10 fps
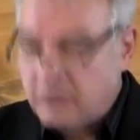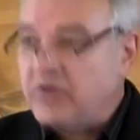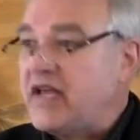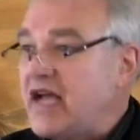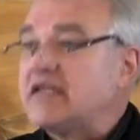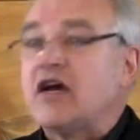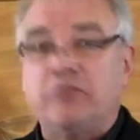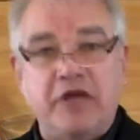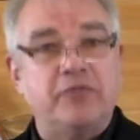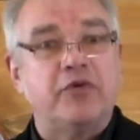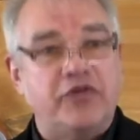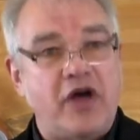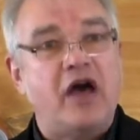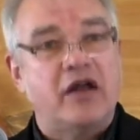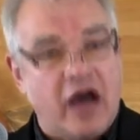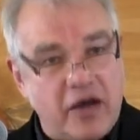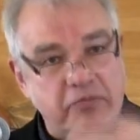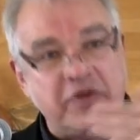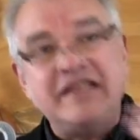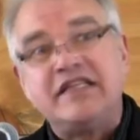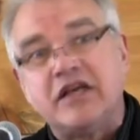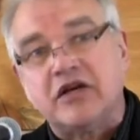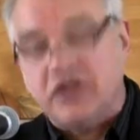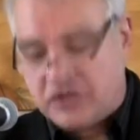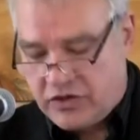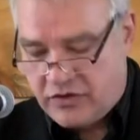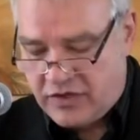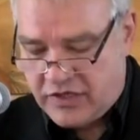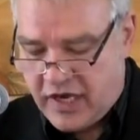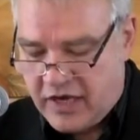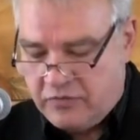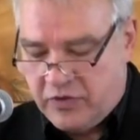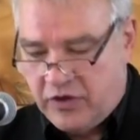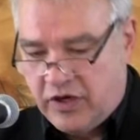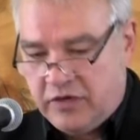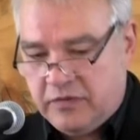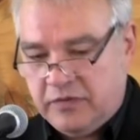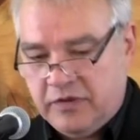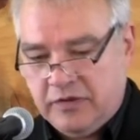But that's how people thought up until a certain time period.